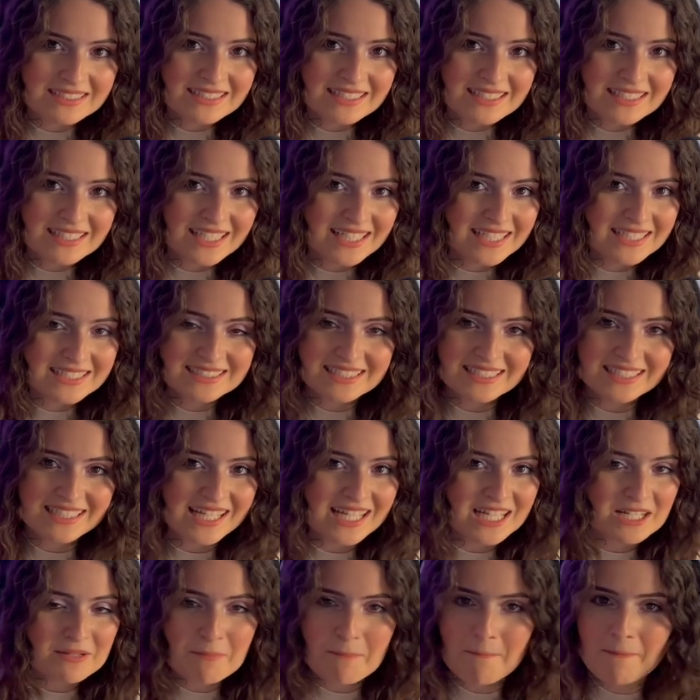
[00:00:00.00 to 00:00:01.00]
Like, isn't that
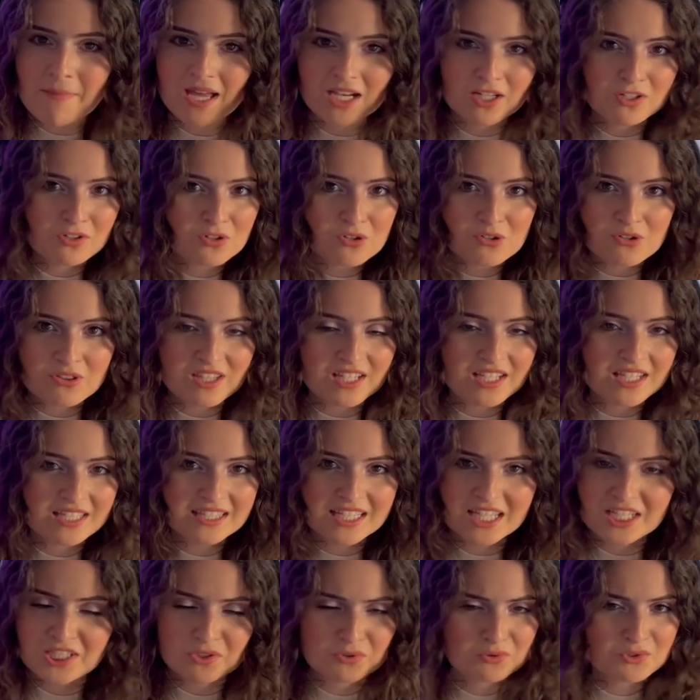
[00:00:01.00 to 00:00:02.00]
a medical thing
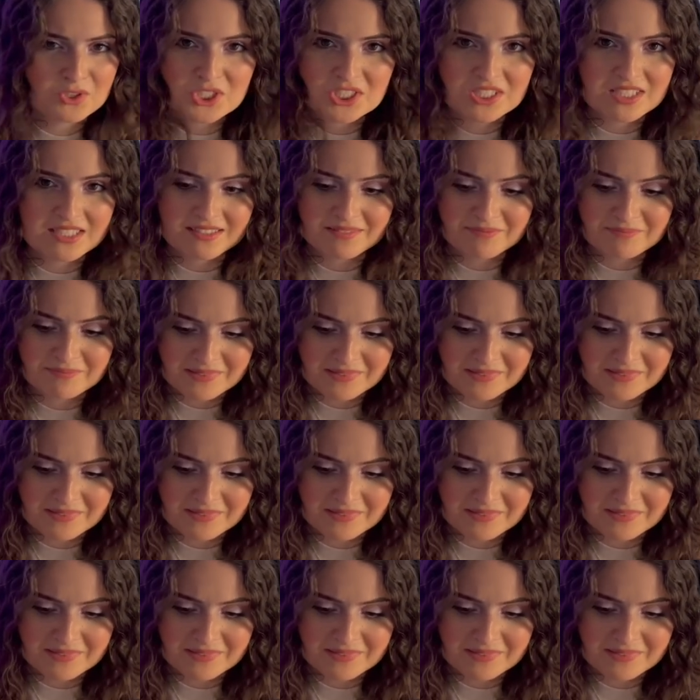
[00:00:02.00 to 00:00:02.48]
that you just